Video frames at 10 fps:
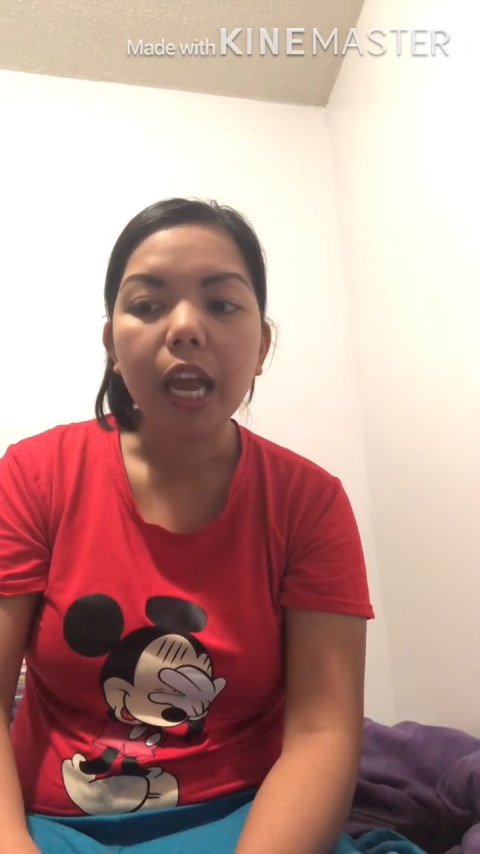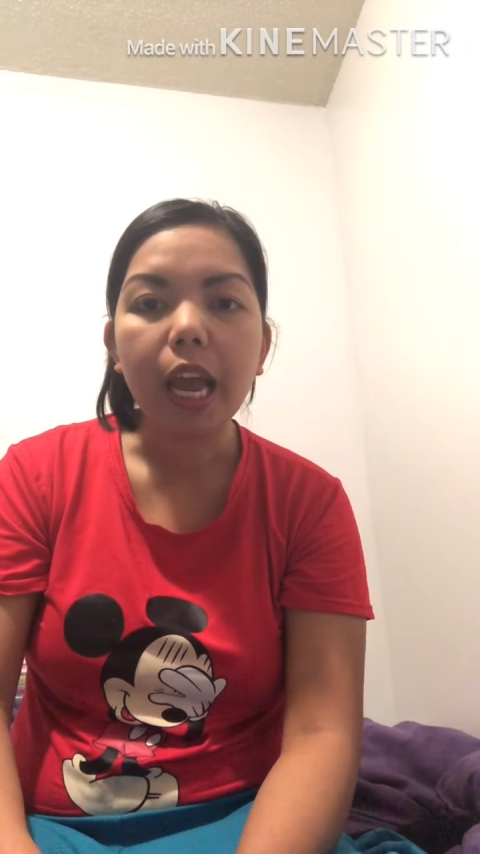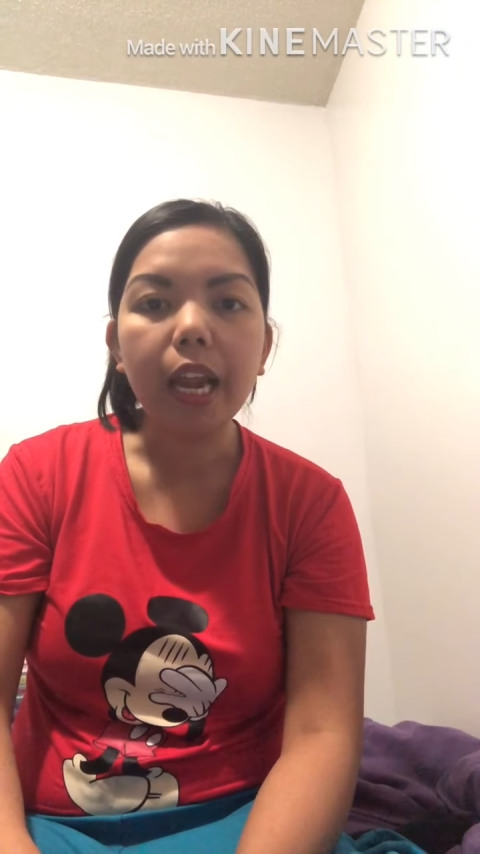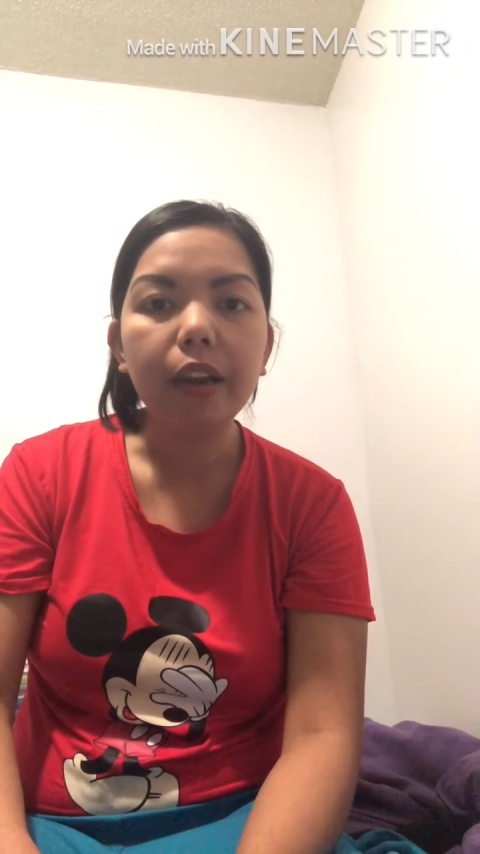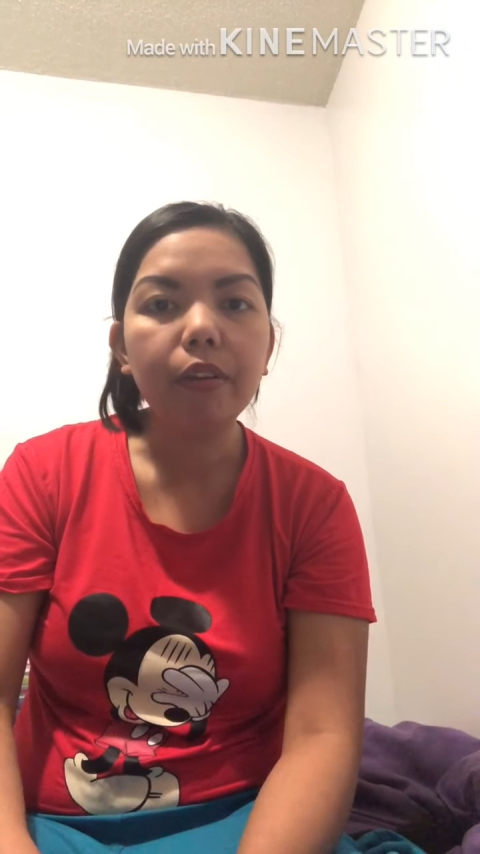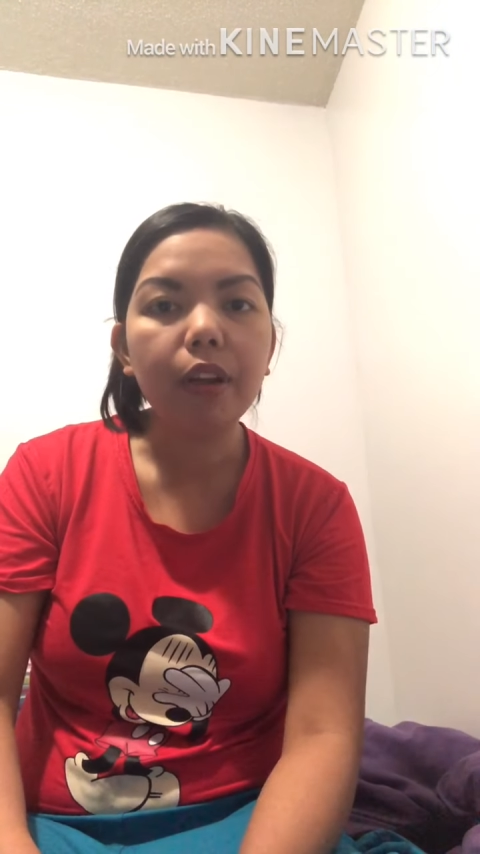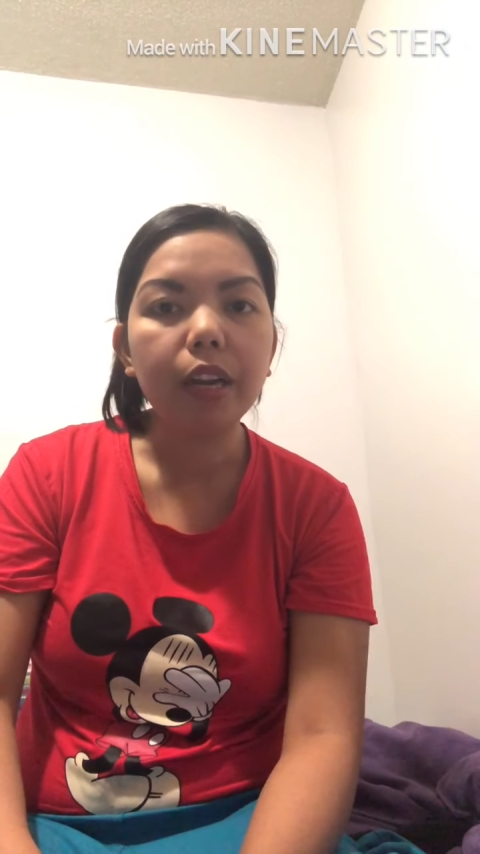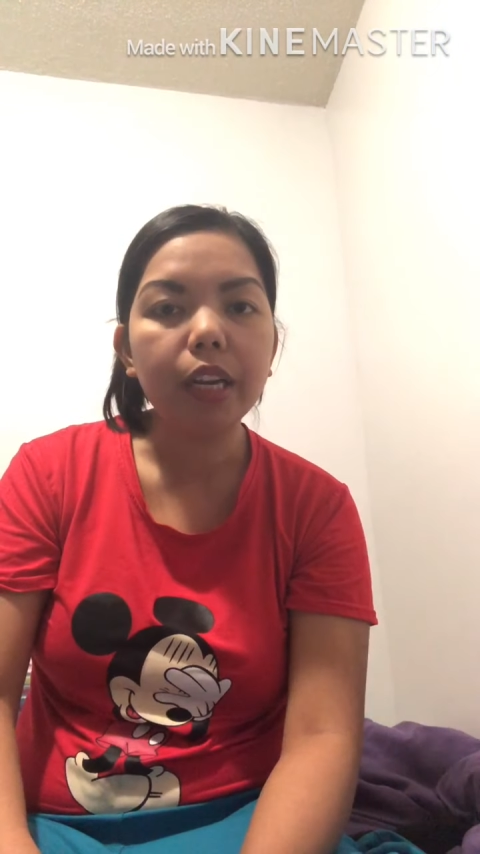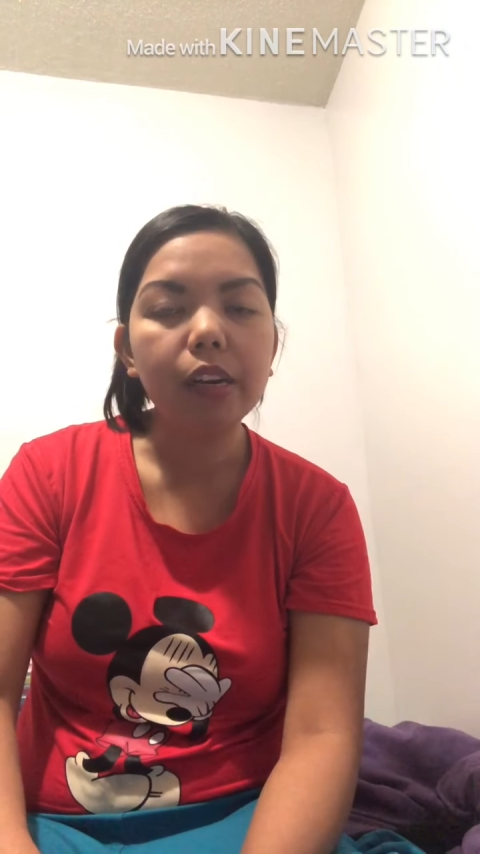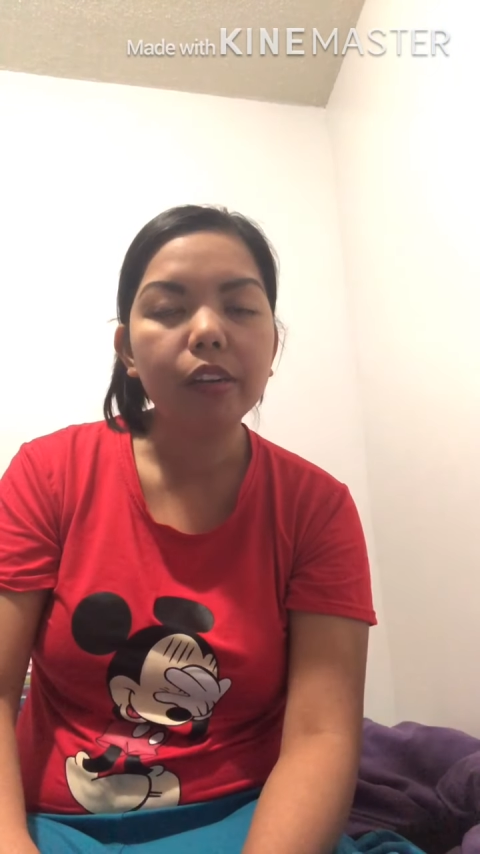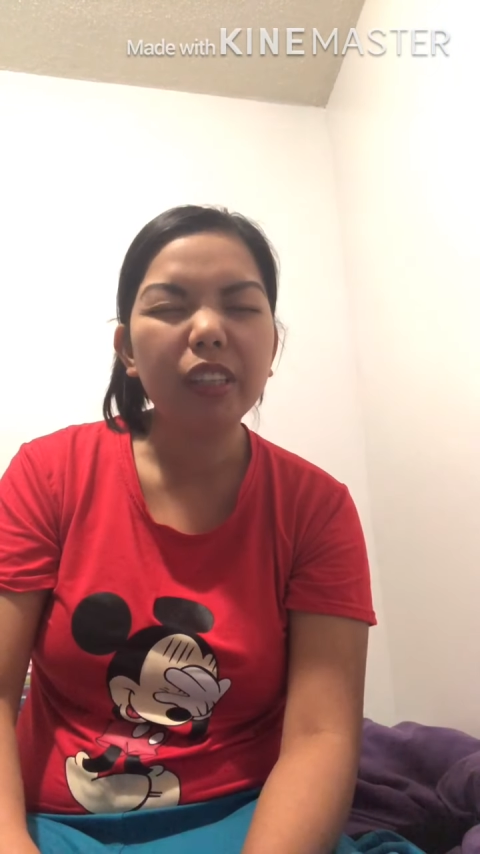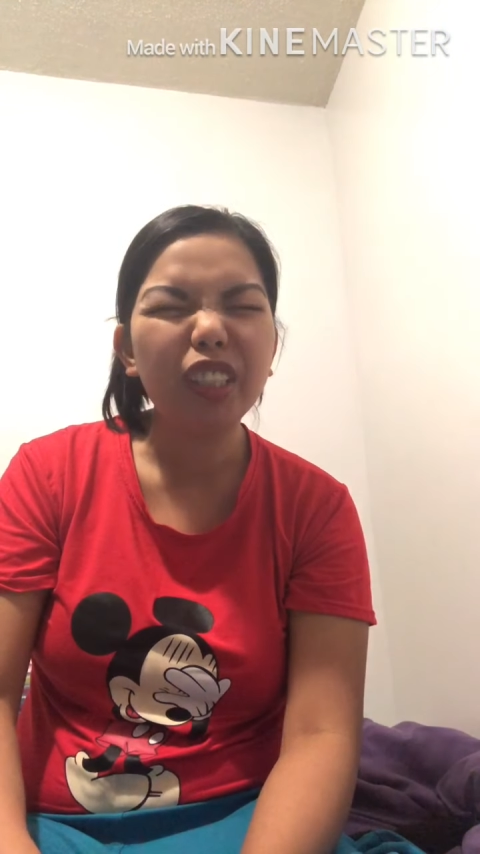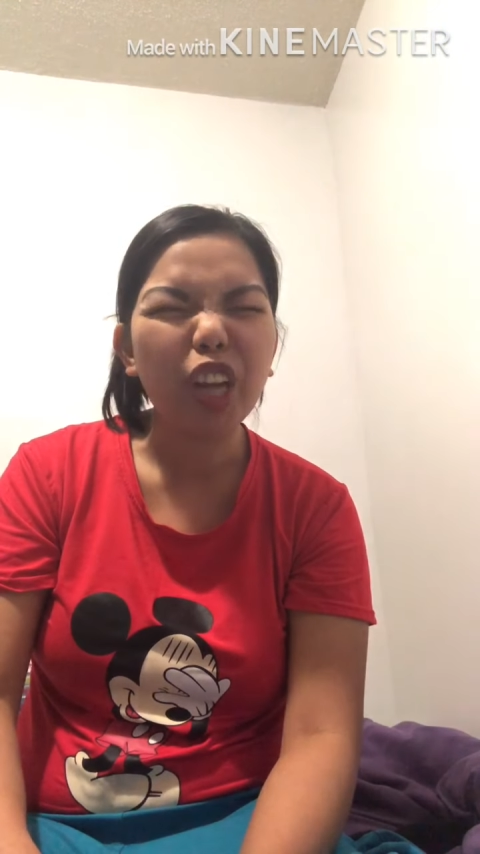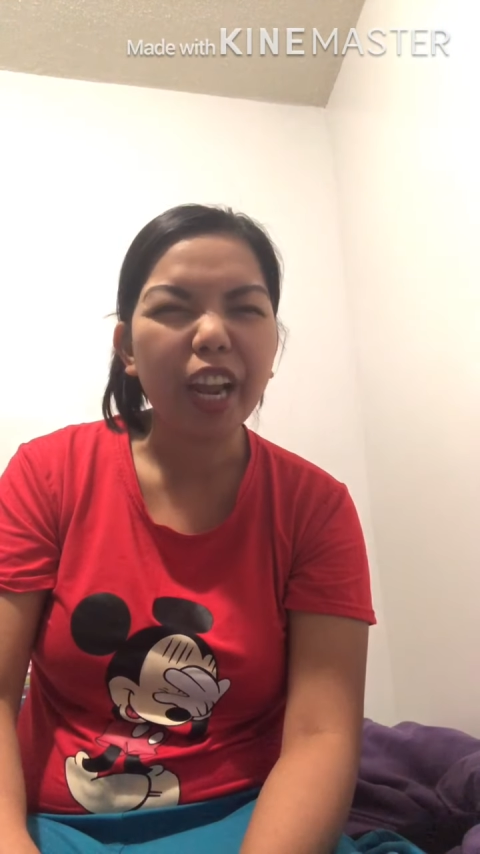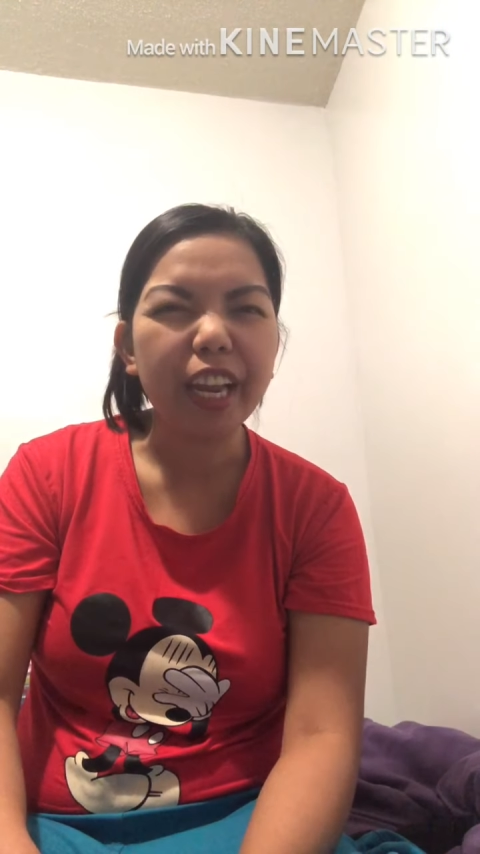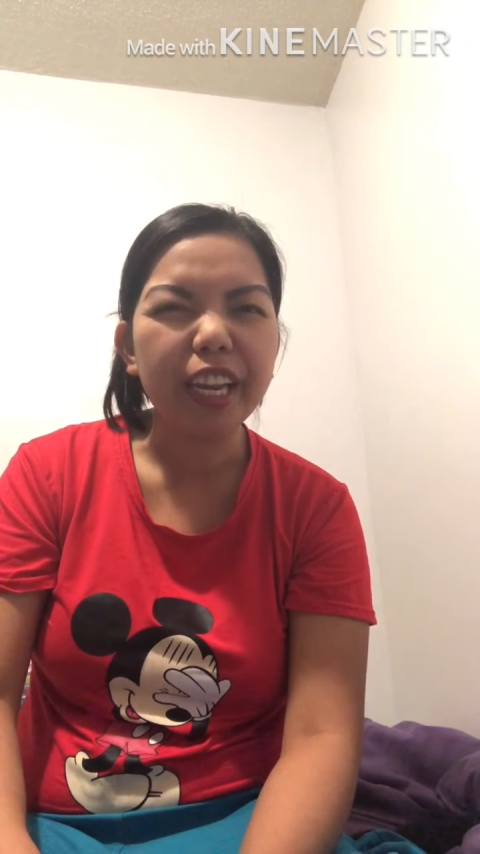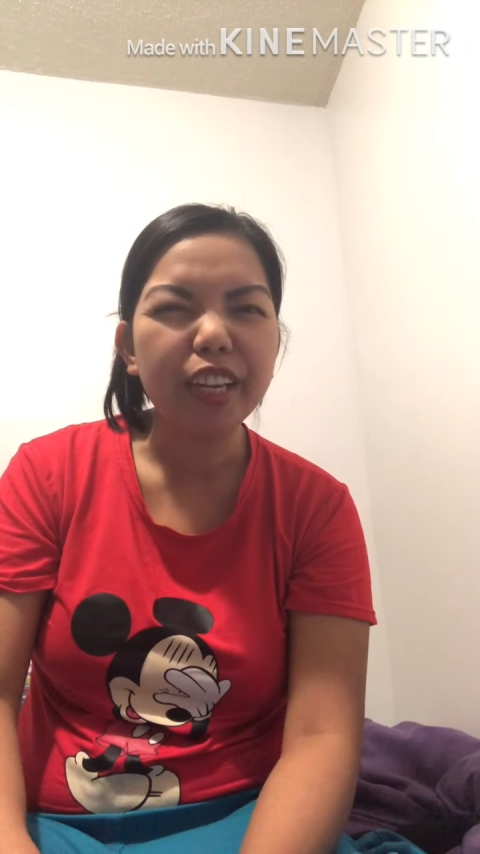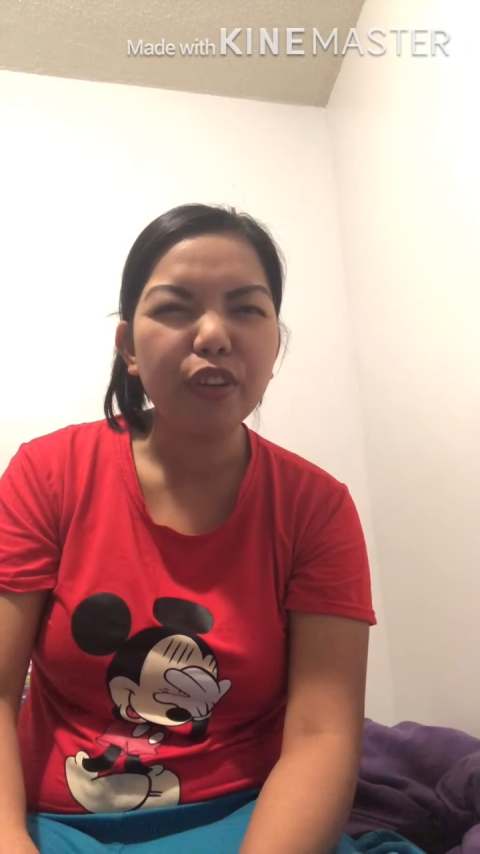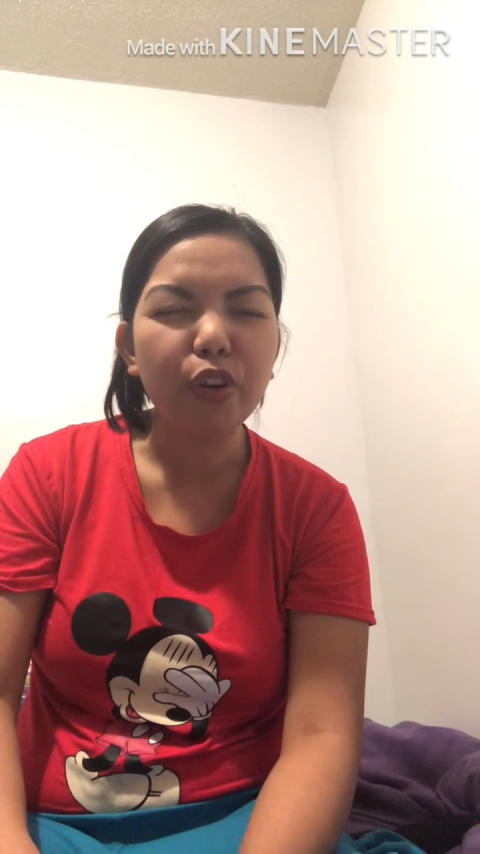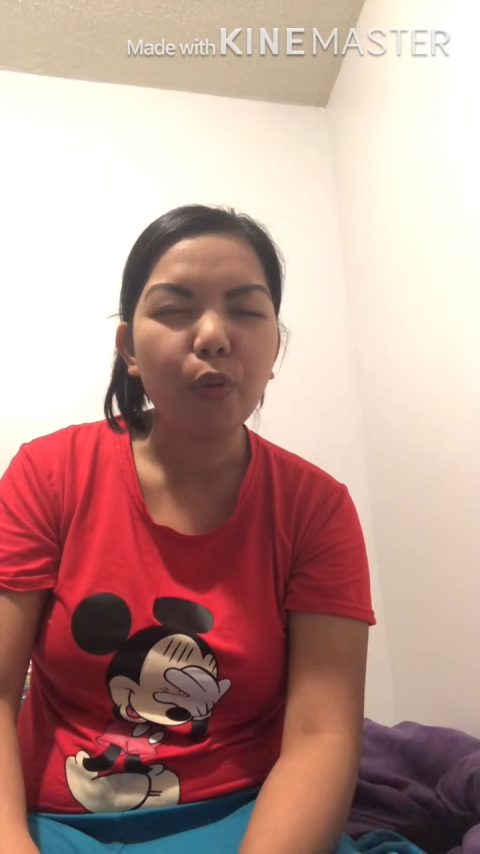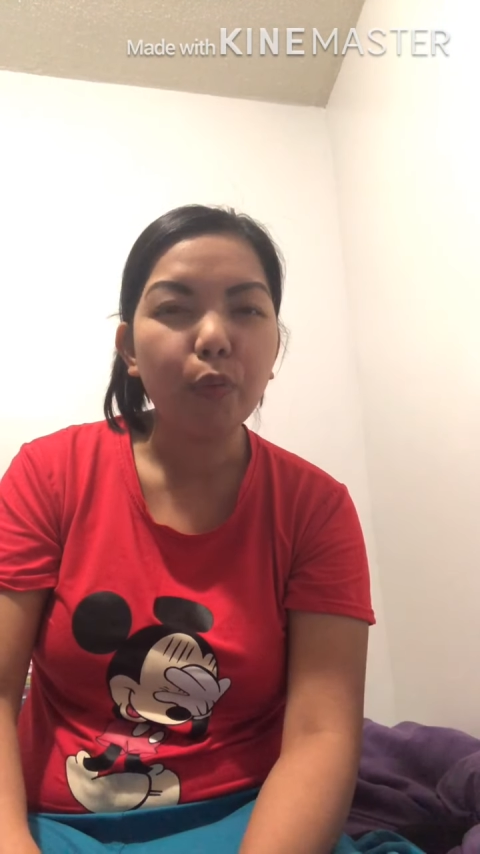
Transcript: and they're checking your